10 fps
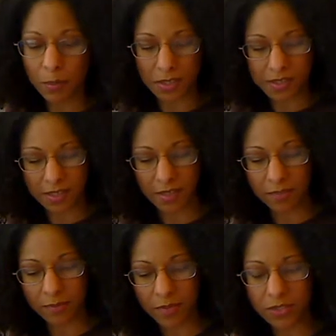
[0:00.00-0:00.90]
Plus,
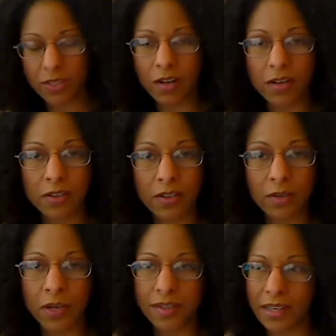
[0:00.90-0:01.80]
there's an article
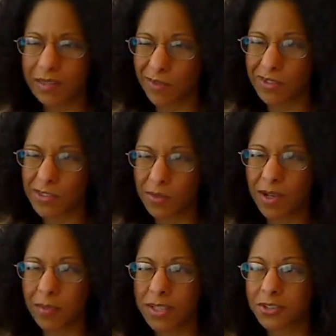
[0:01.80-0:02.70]
I read. They also
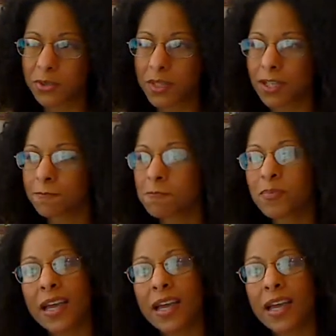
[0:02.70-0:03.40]
recommended Tweety.